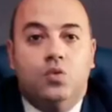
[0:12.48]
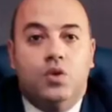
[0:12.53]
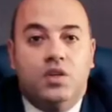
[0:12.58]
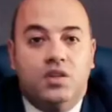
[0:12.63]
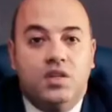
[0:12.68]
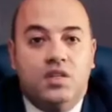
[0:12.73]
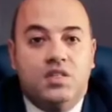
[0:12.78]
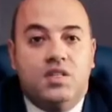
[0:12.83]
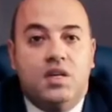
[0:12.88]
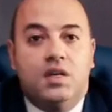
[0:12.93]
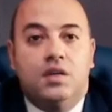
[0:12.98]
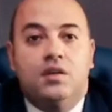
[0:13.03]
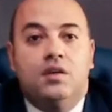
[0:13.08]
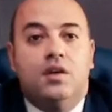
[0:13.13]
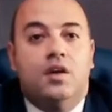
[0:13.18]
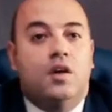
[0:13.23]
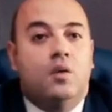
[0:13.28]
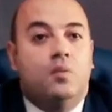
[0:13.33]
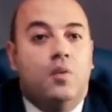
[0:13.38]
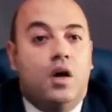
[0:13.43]
witnessing
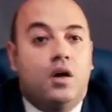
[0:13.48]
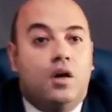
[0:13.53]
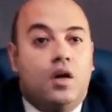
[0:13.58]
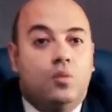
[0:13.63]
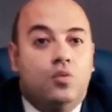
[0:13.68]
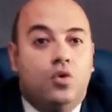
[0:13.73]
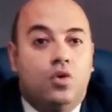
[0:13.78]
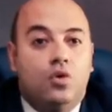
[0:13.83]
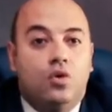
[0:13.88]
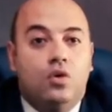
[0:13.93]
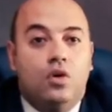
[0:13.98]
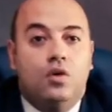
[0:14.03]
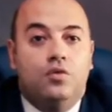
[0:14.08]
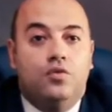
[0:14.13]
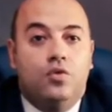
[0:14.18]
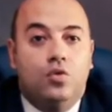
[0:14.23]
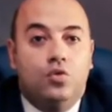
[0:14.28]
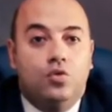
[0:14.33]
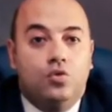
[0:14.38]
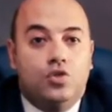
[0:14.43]
a remarkable
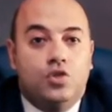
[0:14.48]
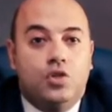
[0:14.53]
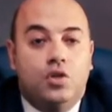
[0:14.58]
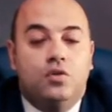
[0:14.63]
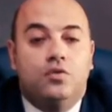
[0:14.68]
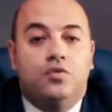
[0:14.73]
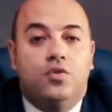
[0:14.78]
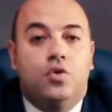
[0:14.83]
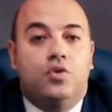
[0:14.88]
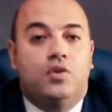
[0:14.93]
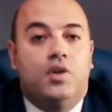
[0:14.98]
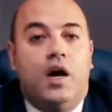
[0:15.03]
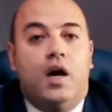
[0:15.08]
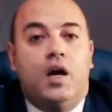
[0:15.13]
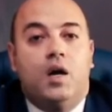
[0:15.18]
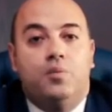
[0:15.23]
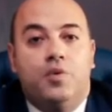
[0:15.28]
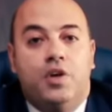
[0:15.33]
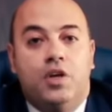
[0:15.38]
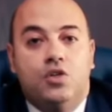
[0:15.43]
evolution for the
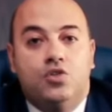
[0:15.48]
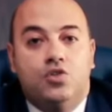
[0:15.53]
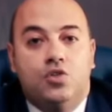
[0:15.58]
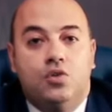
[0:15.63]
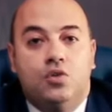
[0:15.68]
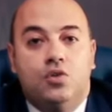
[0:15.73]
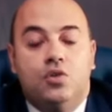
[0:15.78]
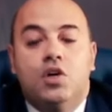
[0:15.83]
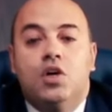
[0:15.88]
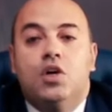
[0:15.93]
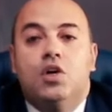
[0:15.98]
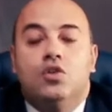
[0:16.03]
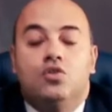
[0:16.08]
Arab region